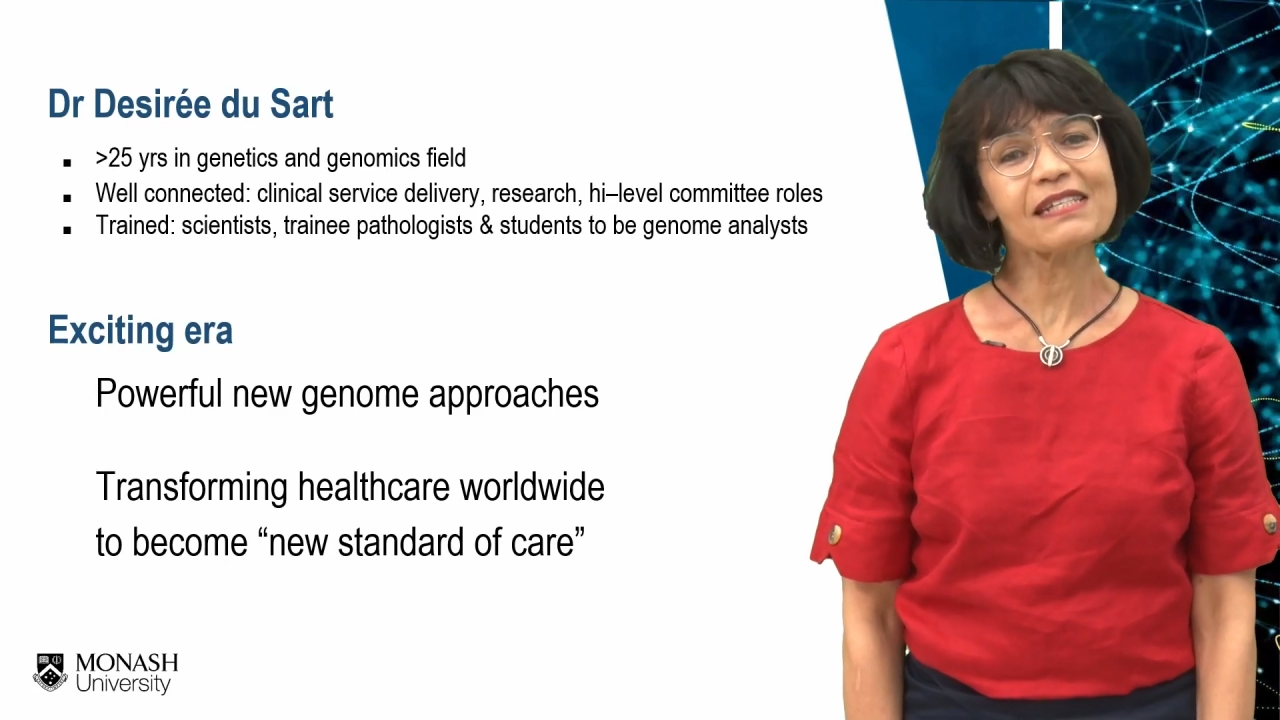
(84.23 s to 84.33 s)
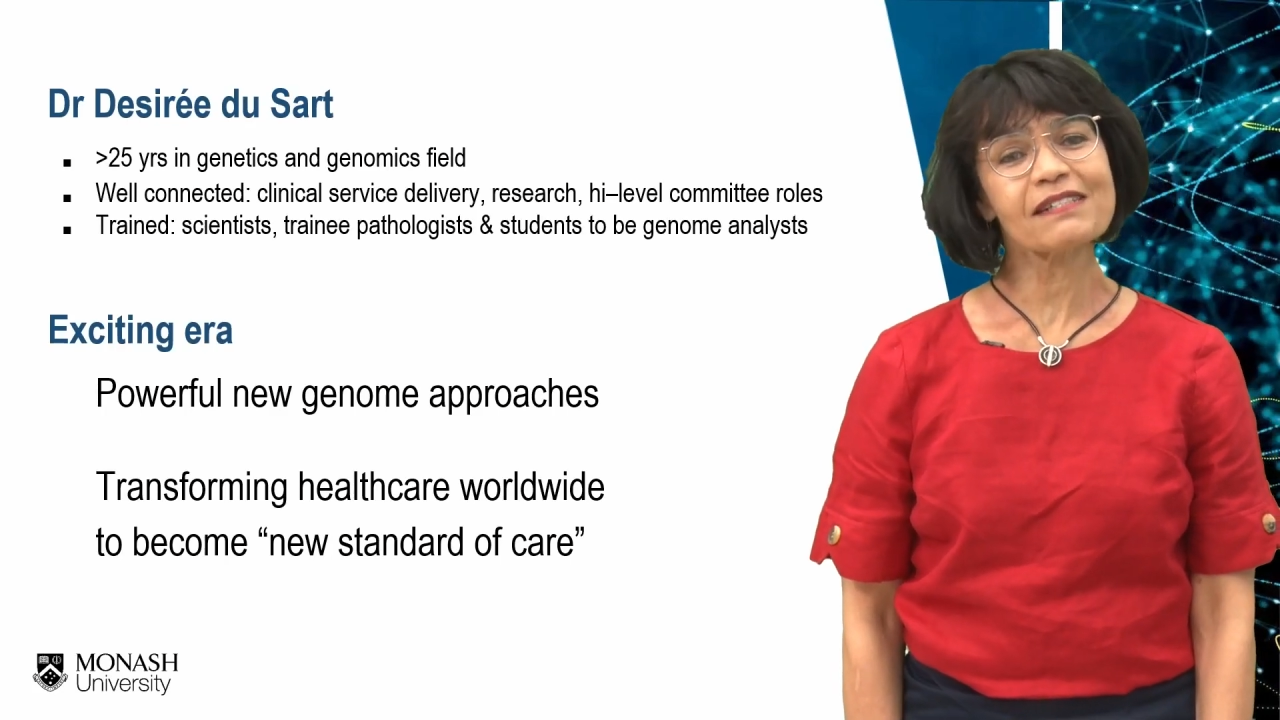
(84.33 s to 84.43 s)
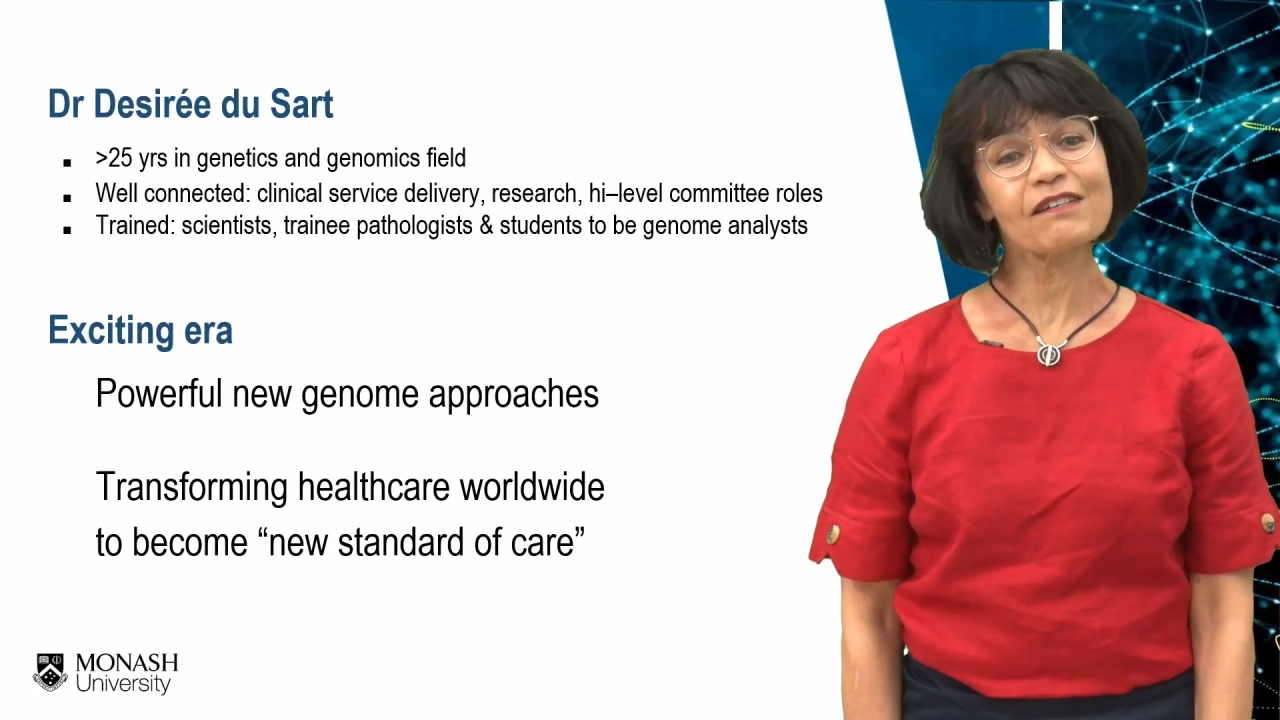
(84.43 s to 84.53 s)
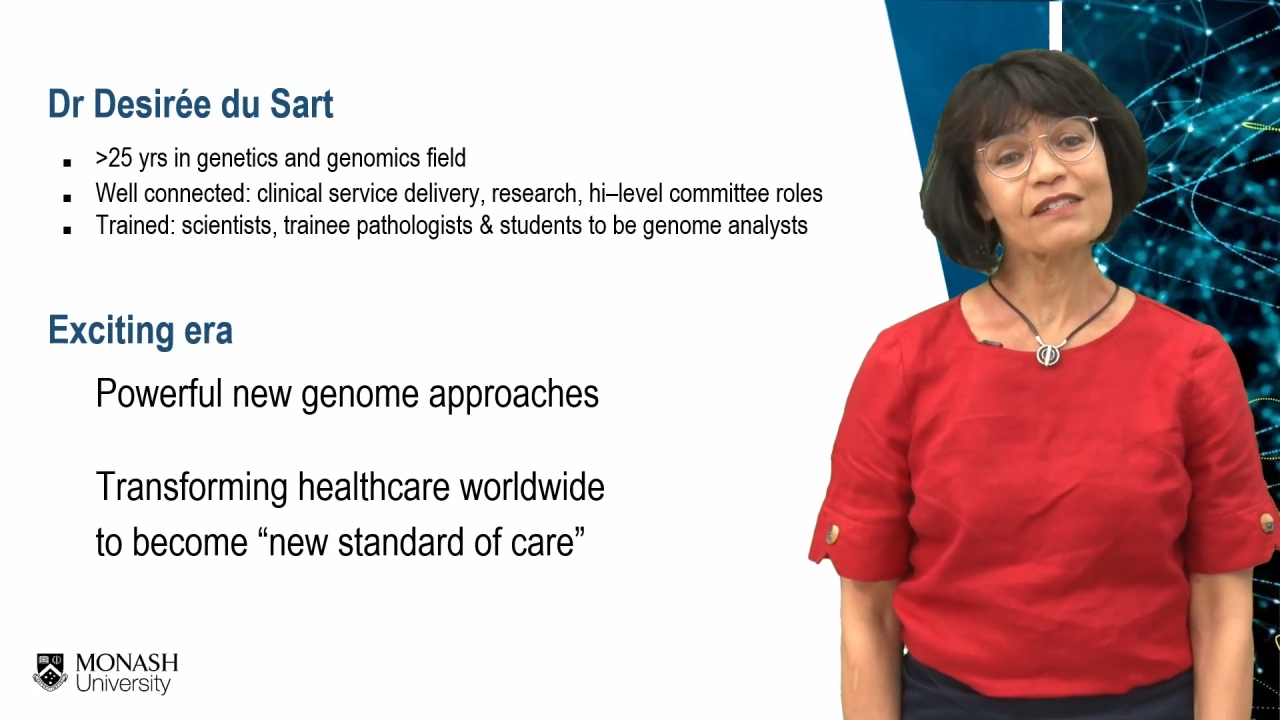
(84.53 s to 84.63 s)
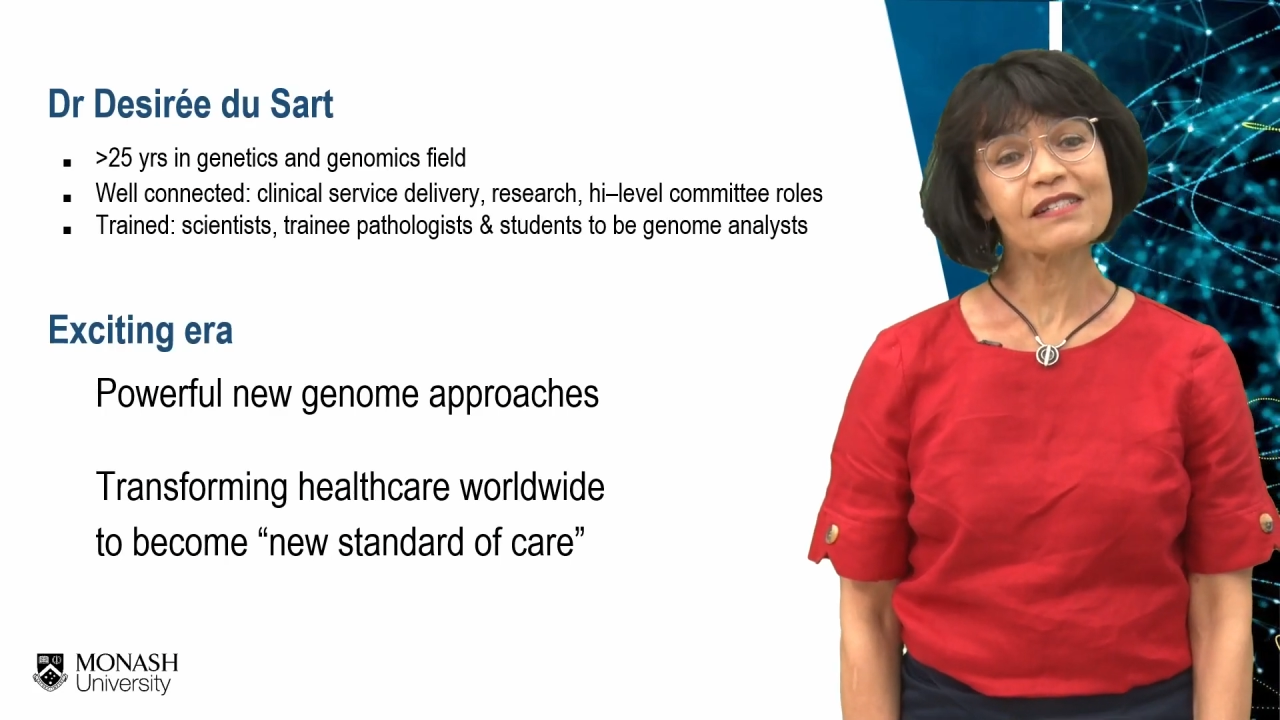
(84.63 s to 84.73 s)

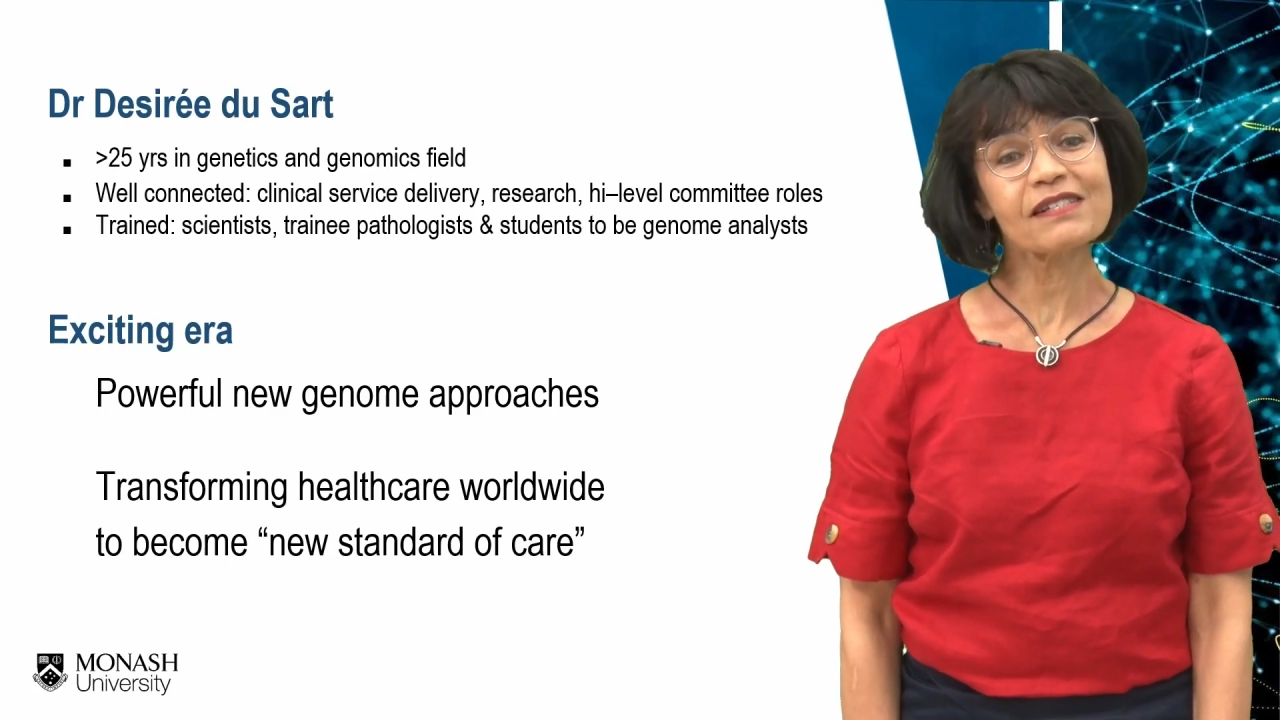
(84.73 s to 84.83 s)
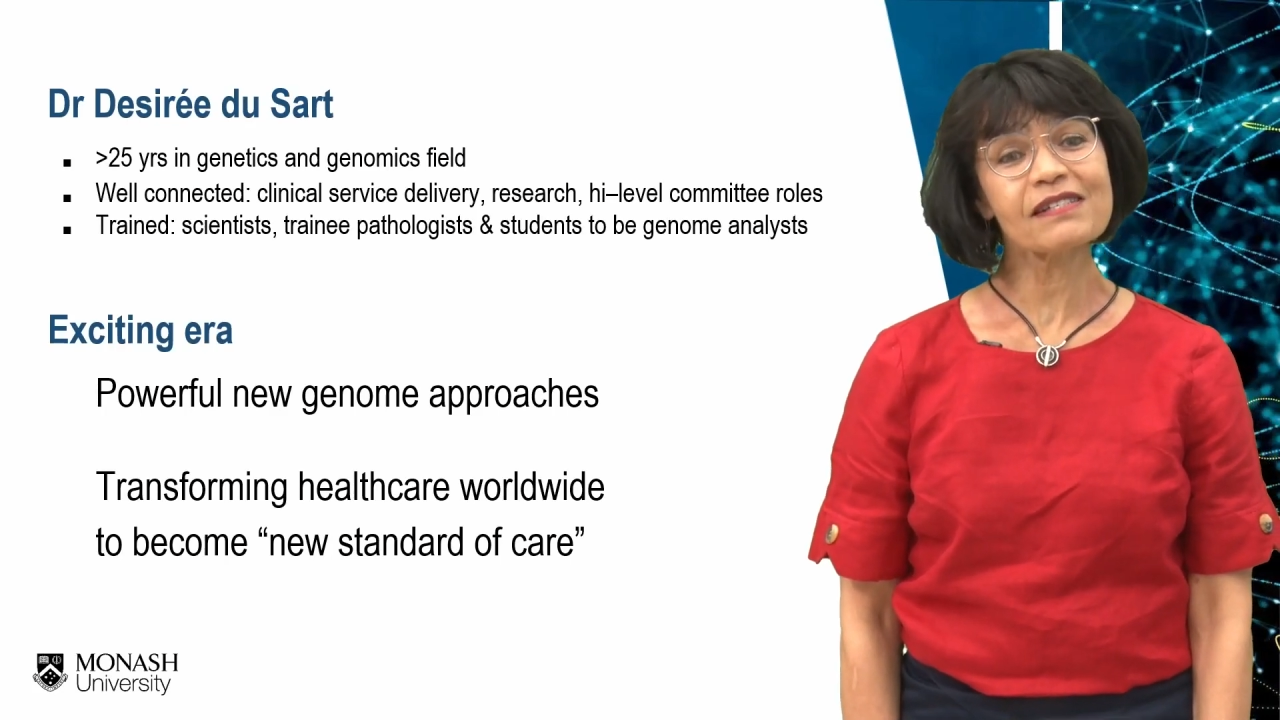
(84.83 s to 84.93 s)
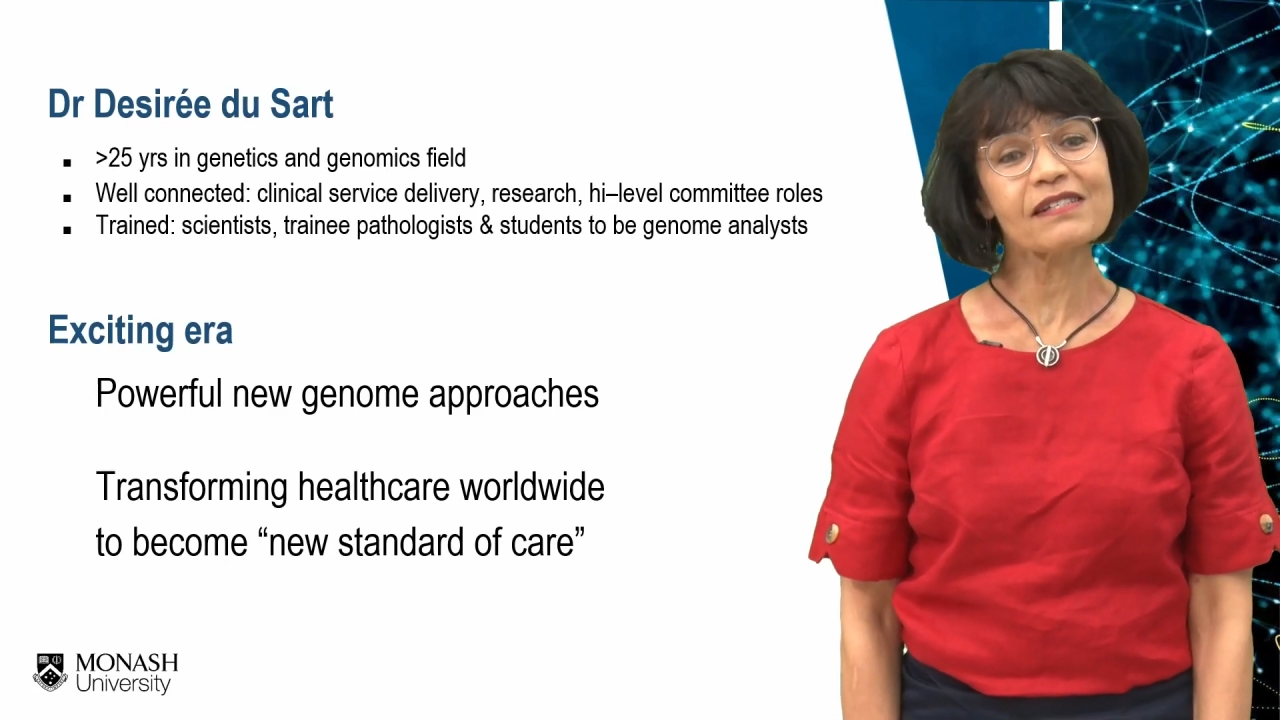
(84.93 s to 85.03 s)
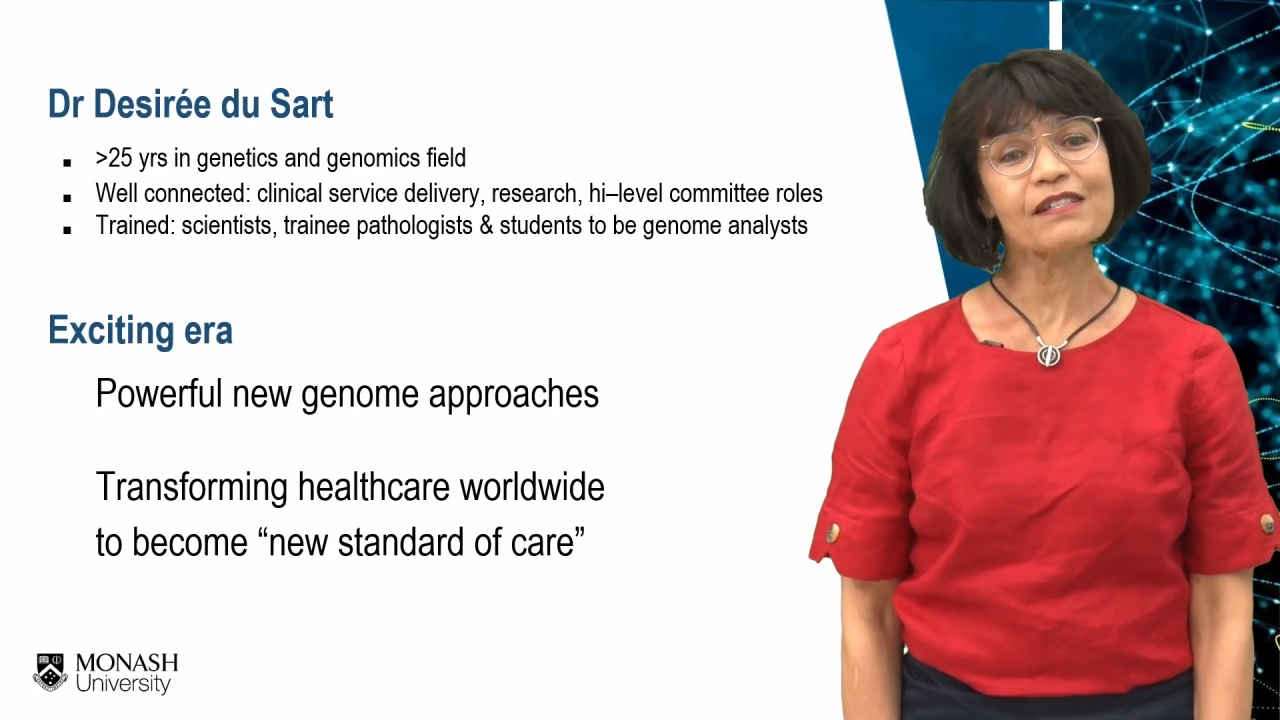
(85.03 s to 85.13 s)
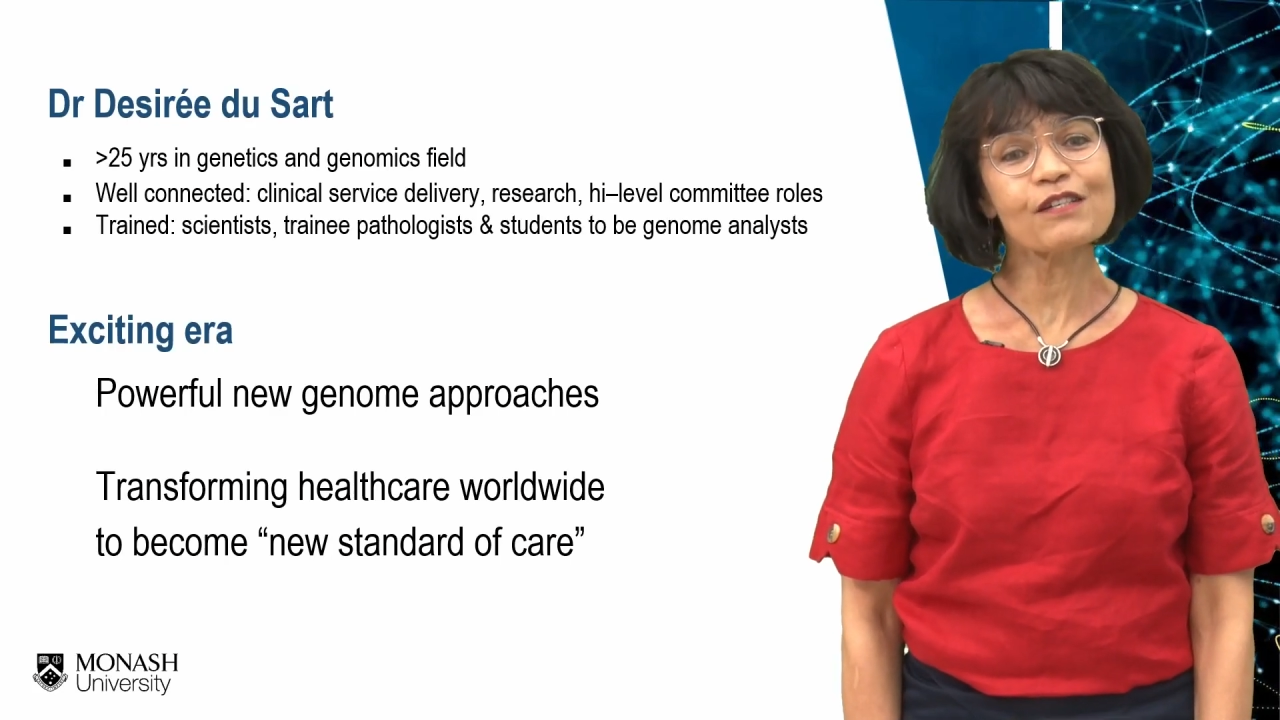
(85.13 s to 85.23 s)

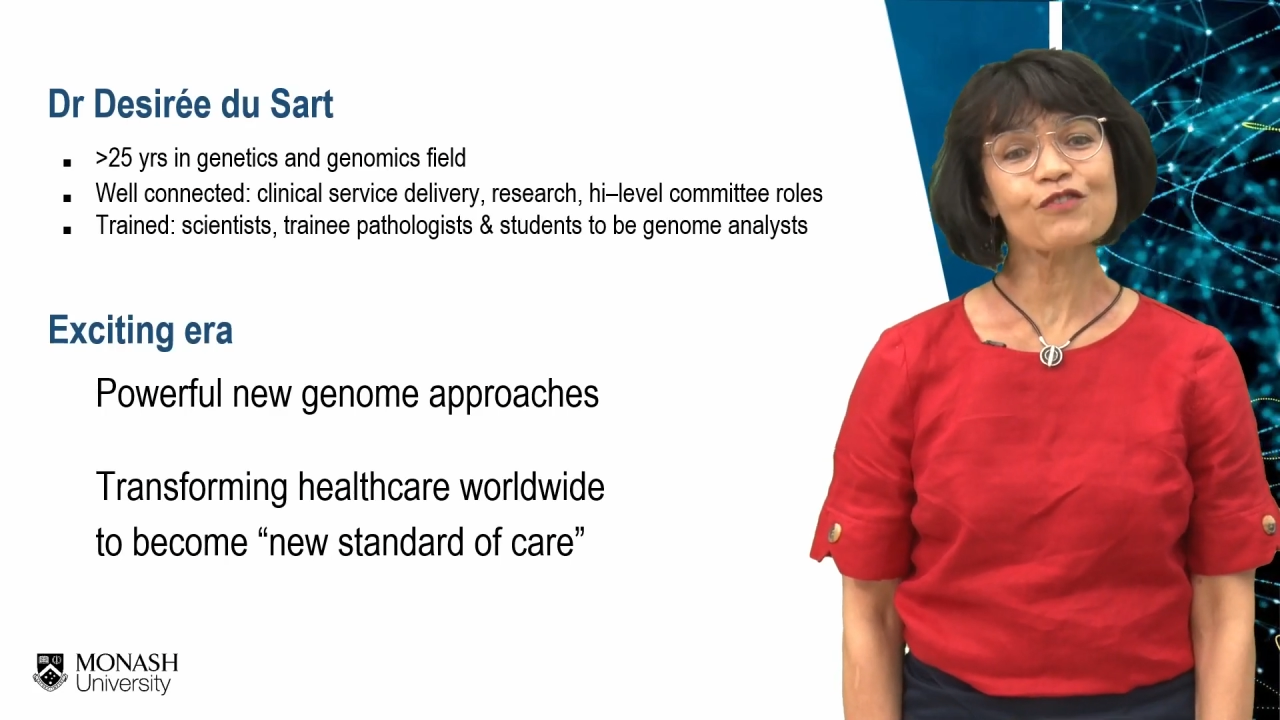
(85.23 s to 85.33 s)
scientists,